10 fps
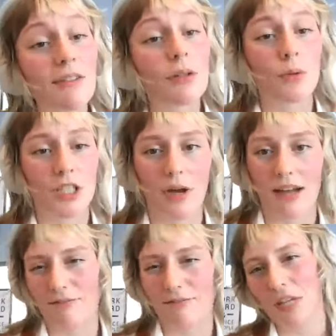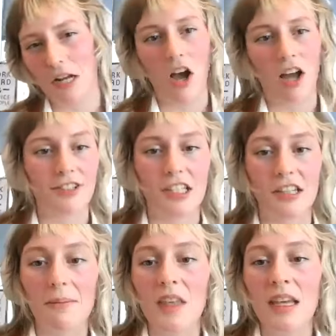even when you have an off
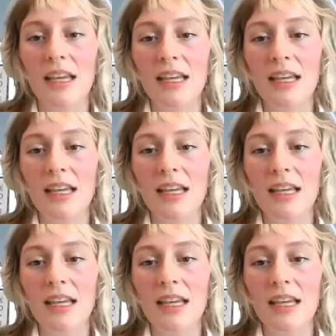year.